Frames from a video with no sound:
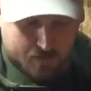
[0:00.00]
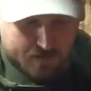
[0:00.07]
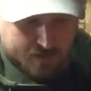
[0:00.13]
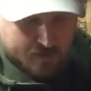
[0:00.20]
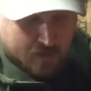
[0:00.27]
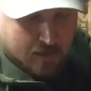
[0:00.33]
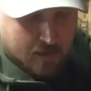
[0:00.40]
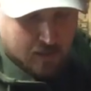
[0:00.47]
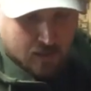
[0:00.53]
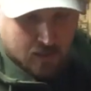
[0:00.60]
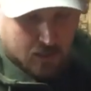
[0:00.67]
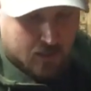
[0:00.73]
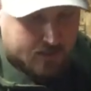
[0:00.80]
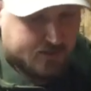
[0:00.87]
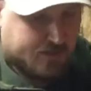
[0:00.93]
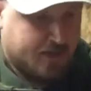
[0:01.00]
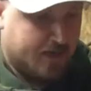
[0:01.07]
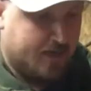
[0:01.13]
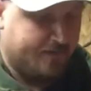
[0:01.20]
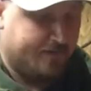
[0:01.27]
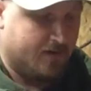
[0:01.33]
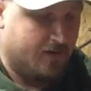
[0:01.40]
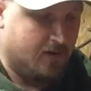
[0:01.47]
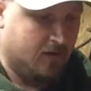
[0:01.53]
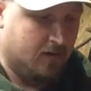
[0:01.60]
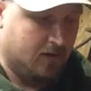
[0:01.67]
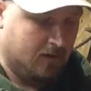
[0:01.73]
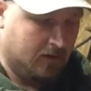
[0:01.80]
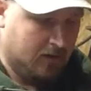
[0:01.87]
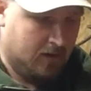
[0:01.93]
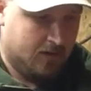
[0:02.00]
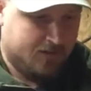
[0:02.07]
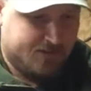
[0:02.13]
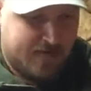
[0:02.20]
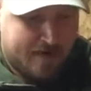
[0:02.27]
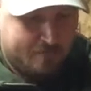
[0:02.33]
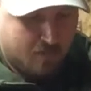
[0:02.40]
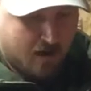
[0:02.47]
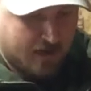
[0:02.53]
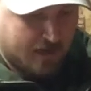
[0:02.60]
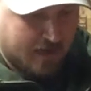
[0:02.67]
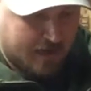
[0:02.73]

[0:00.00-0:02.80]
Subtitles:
the clutch cover, chain brake